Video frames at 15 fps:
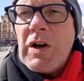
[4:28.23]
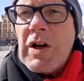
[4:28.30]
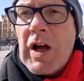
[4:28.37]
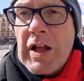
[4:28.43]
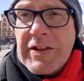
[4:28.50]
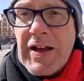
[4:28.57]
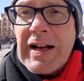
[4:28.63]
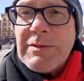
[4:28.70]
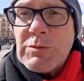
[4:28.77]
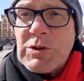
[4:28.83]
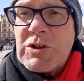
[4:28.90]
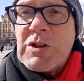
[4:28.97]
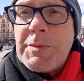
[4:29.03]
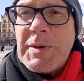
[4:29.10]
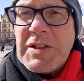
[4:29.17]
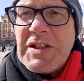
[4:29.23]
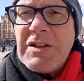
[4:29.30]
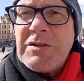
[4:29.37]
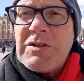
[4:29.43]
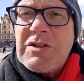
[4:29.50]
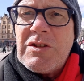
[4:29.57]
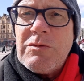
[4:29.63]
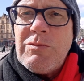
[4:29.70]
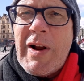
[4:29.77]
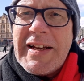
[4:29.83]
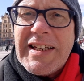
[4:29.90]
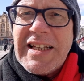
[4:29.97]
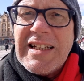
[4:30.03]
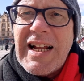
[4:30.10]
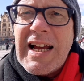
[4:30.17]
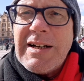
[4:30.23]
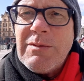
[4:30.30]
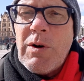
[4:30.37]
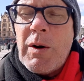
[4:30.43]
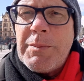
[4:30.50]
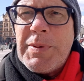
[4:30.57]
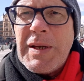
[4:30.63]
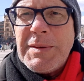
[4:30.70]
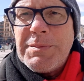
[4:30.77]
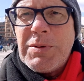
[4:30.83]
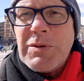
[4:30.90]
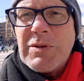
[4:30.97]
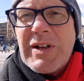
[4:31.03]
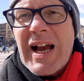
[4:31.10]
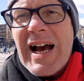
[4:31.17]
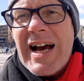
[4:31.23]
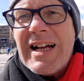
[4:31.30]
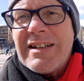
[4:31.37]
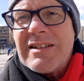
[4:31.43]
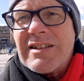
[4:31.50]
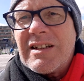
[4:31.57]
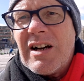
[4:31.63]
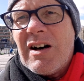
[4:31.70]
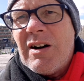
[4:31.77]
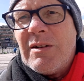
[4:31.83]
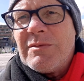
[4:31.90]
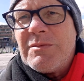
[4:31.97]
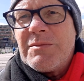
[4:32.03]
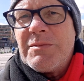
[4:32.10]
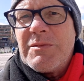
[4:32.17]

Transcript: and that was to be used to regulate what people can and can't